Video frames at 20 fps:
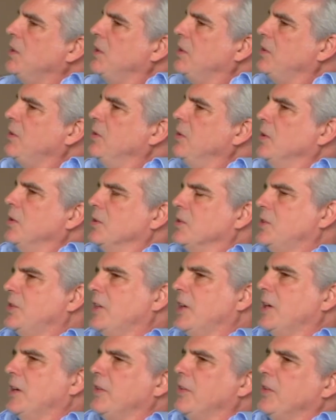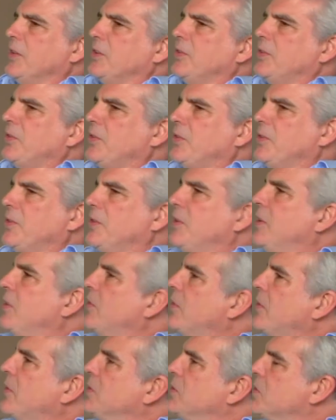You all share this
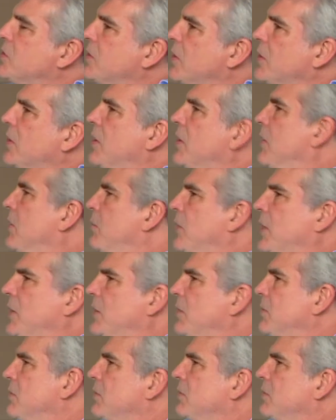concern about